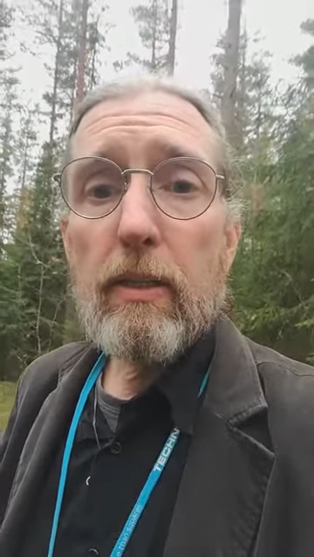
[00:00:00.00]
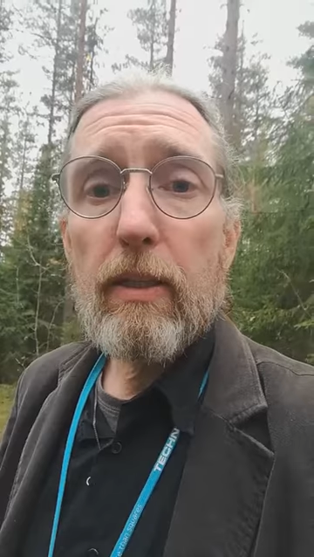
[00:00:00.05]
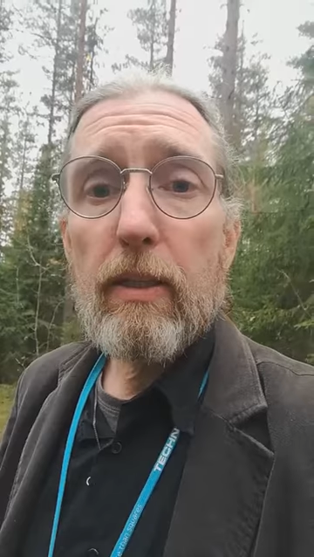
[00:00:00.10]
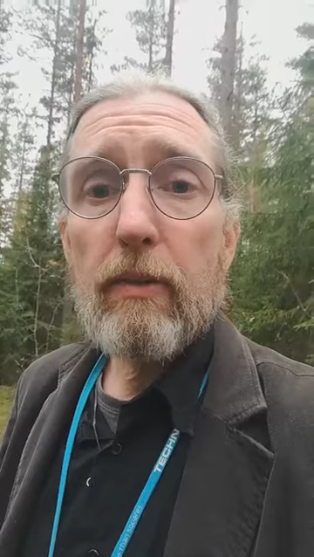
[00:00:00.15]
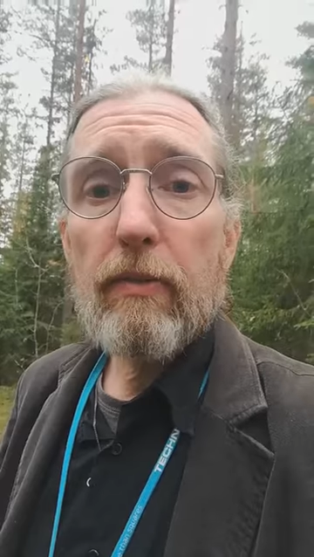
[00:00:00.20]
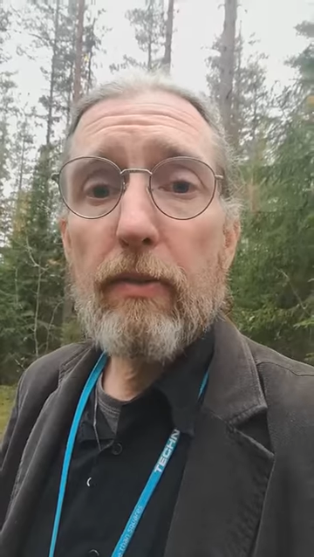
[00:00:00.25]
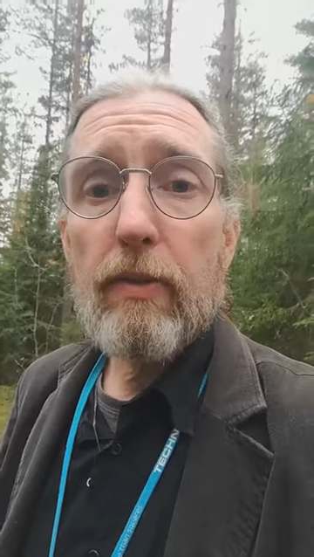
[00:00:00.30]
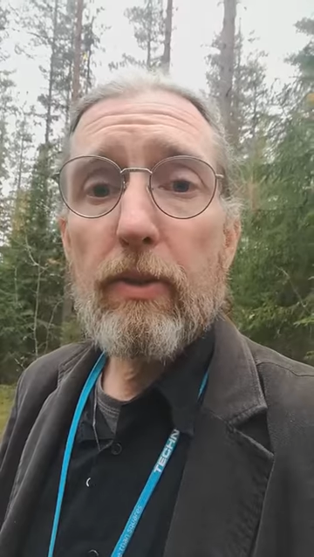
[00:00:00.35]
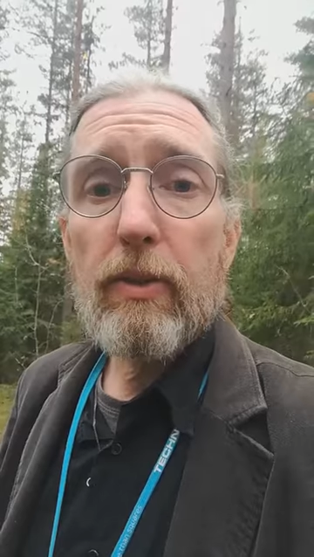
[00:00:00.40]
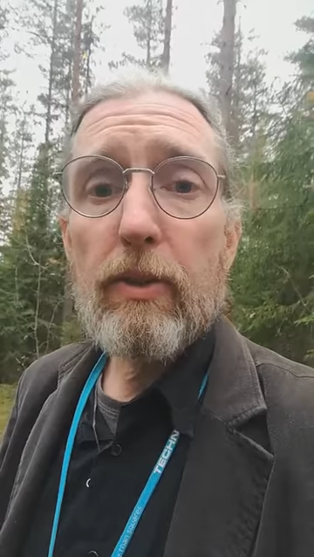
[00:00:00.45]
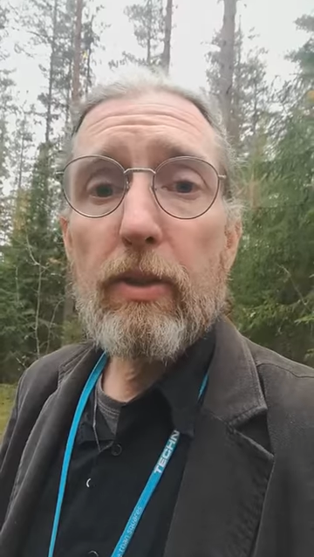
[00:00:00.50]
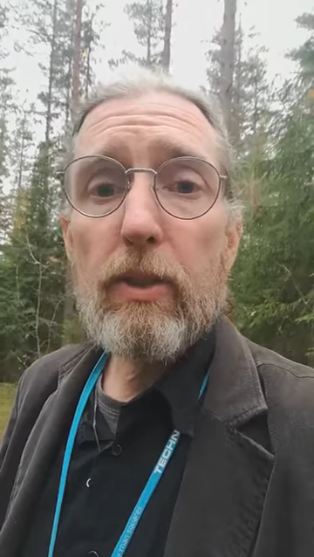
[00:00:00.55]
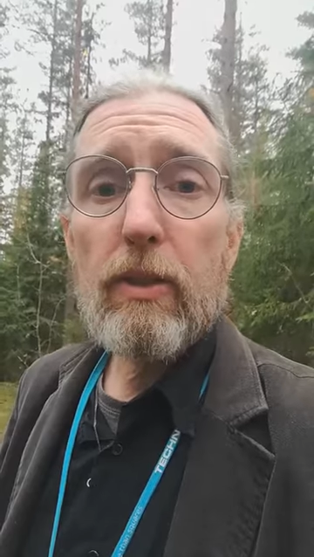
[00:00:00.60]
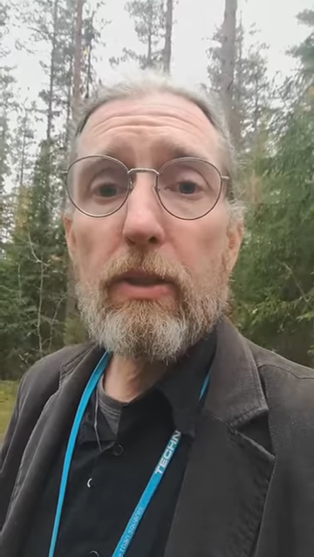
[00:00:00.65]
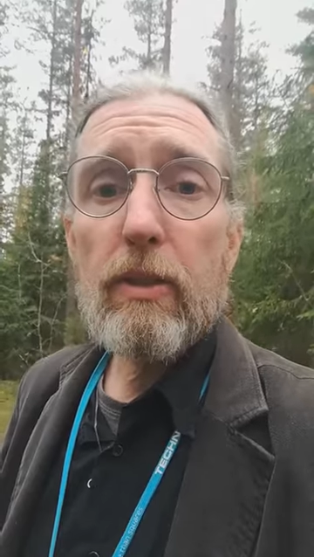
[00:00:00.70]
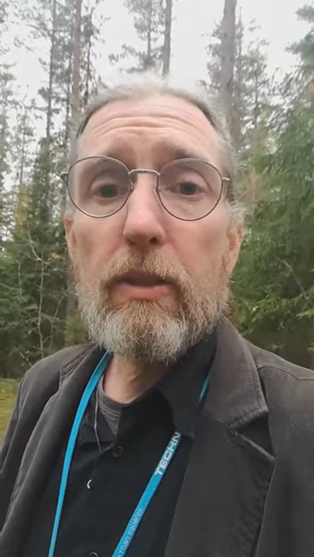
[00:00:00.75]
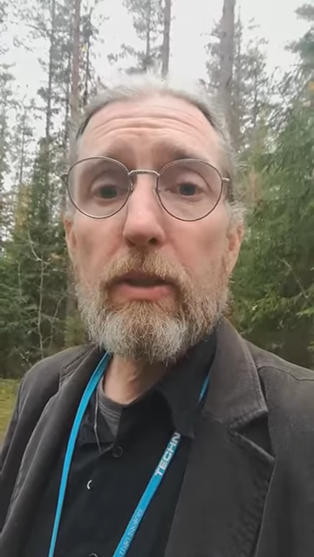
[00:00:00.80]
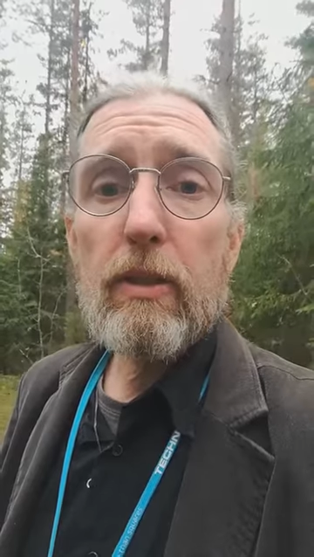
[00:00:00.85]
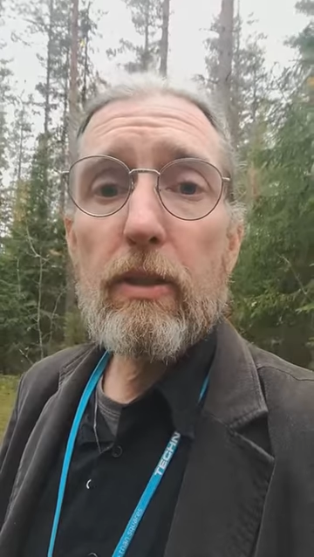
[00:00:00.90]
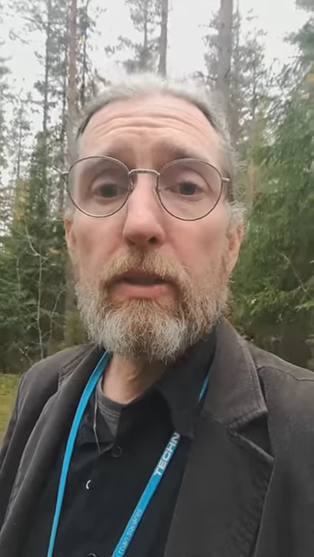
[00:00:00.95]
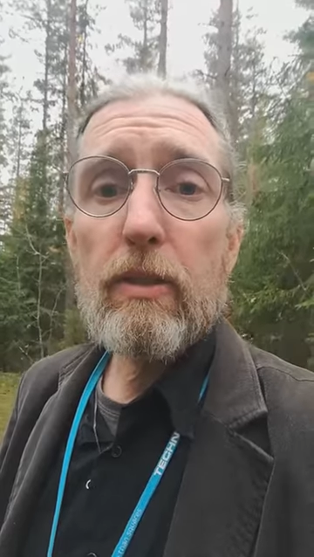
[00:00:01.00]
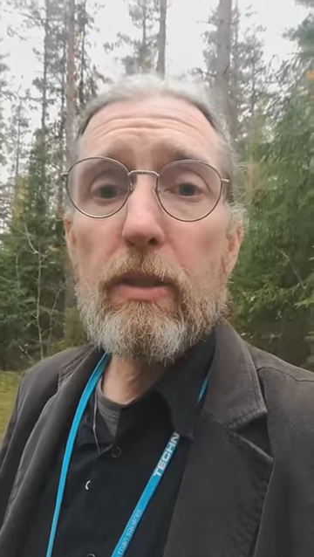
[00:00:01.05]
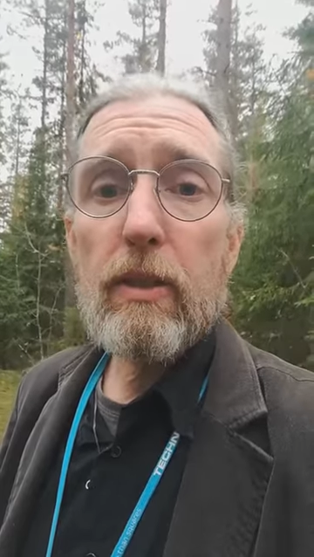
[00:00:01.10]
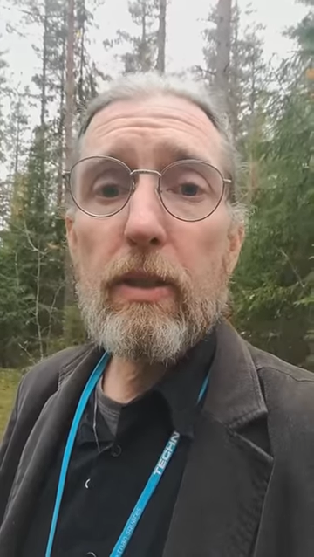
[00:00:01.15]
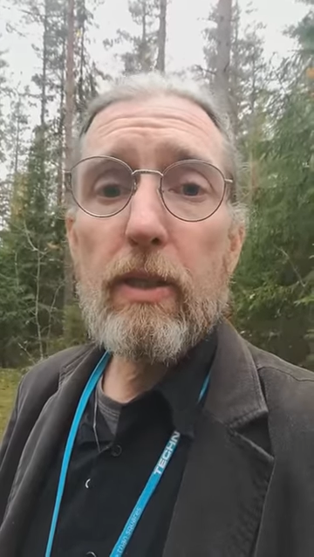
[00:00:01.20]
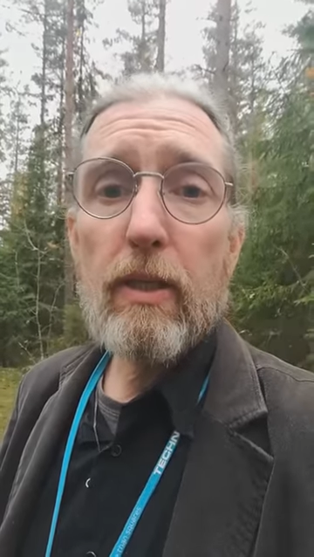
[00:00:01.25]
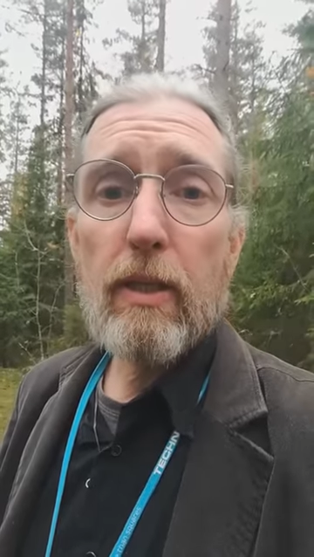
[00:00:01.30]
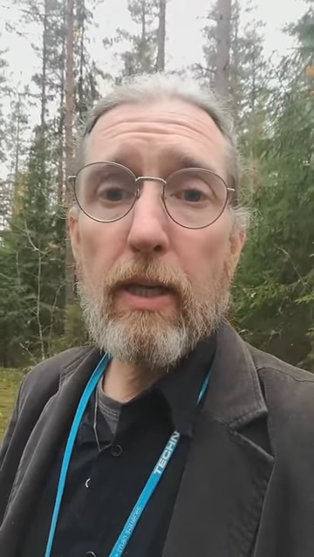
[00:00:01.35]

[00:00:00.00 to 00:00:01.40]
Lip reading: near future to see the